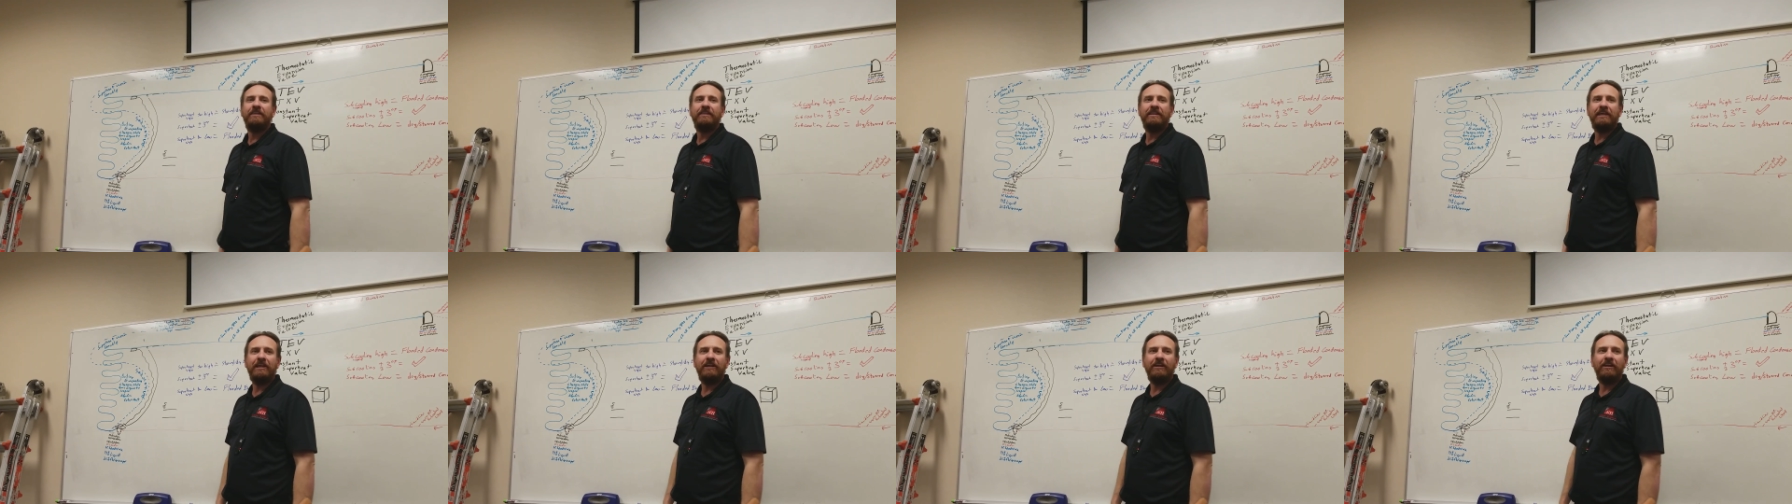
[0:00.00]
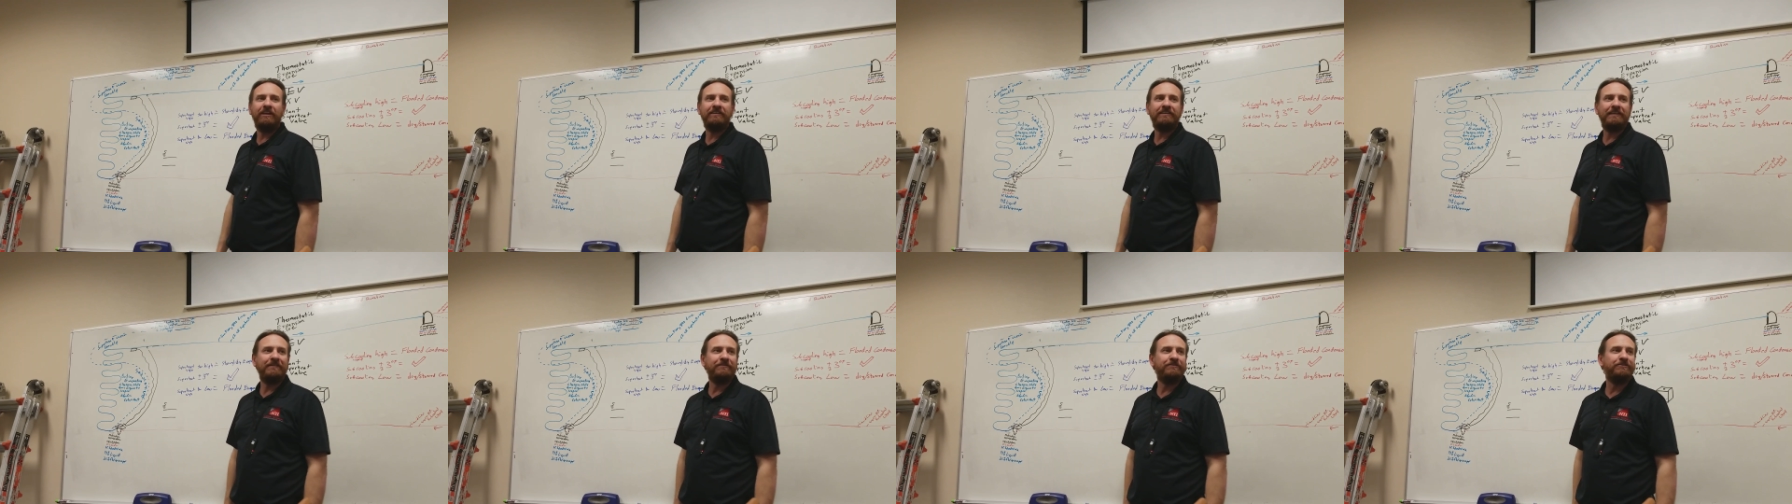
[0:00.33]
they a
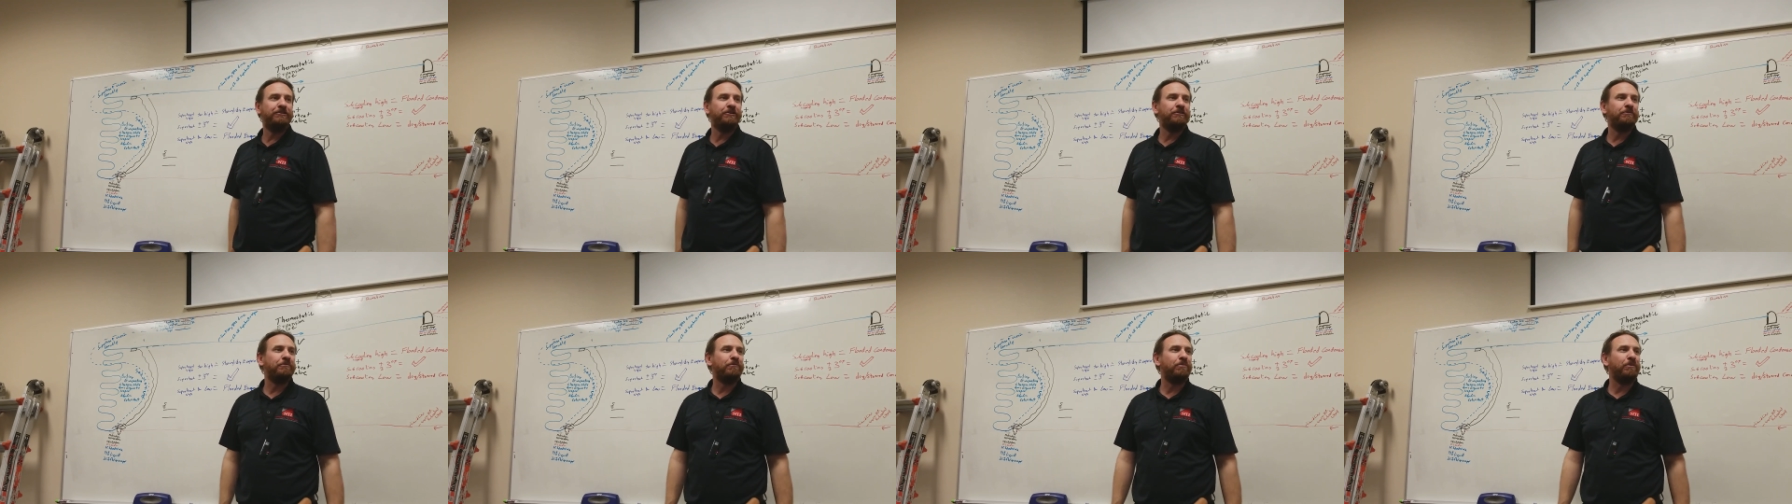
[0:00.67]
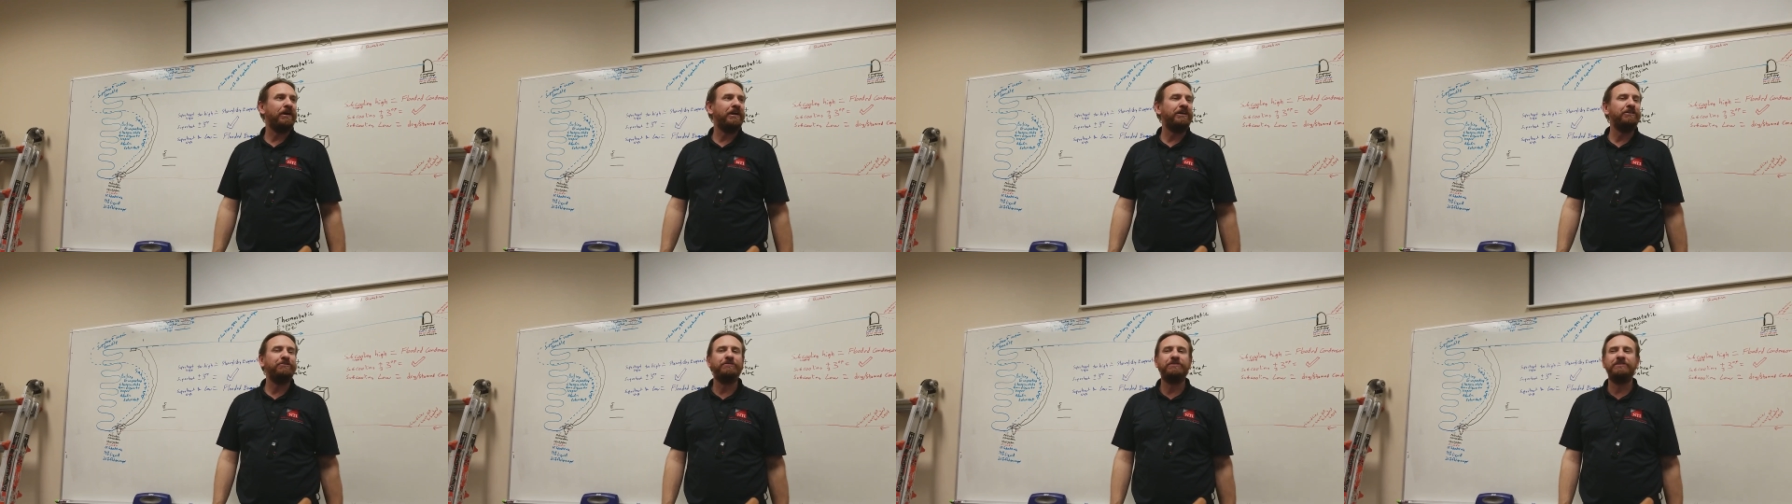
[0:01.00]
lot of times don't
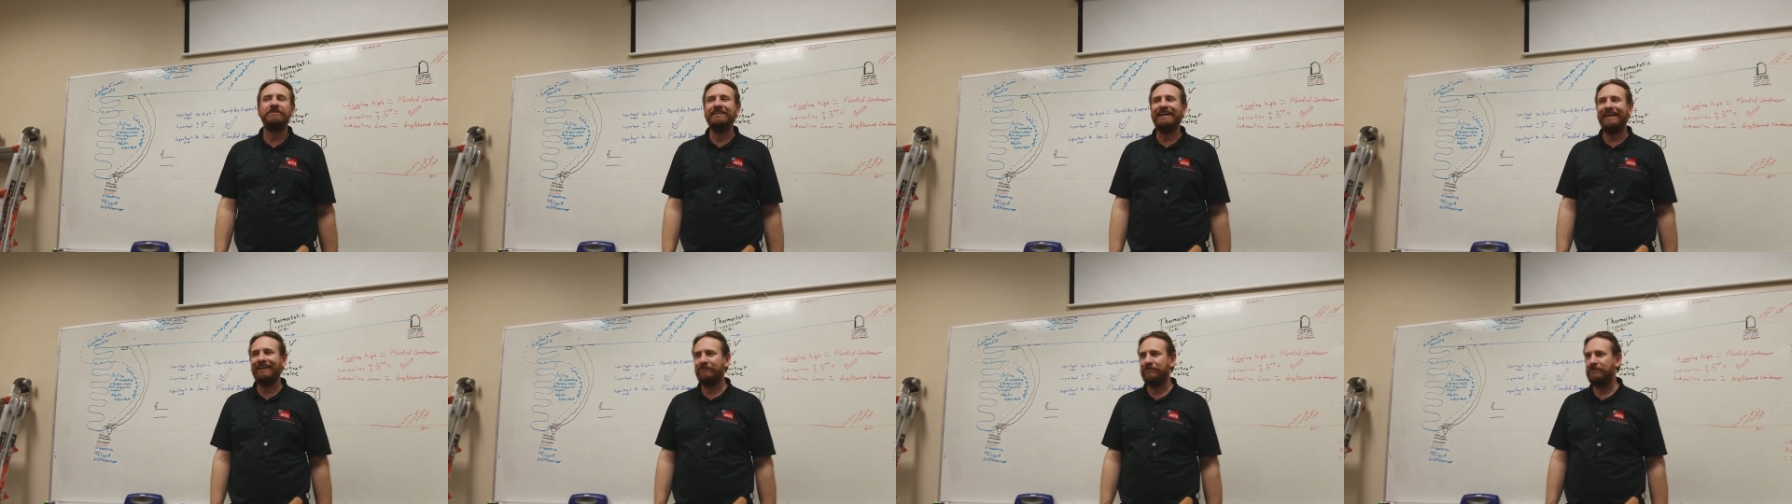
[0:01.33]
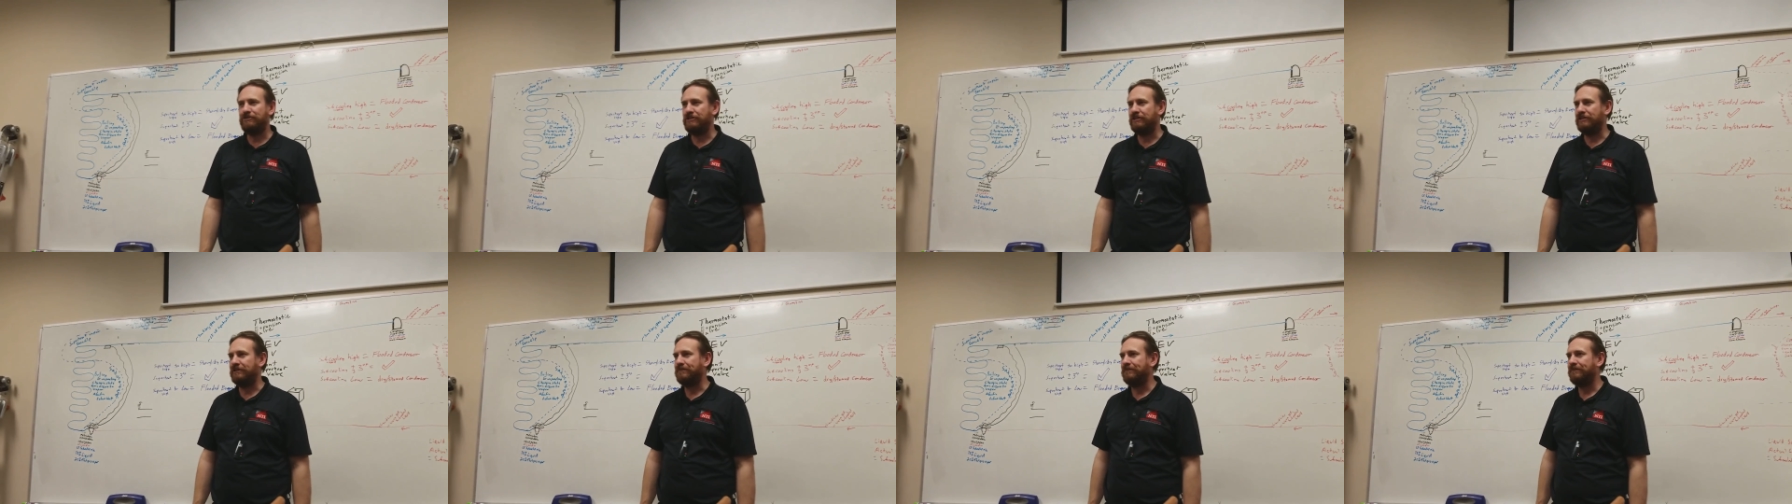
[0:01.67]
braze with
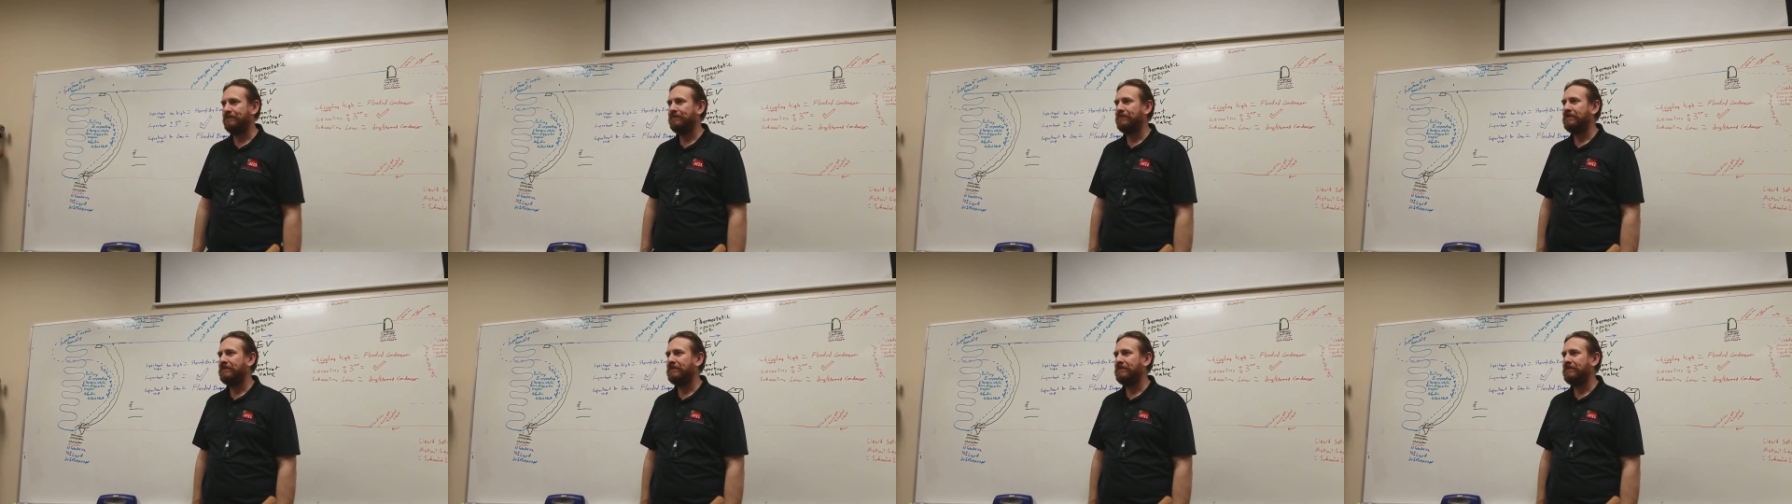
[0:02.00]
nitrogen.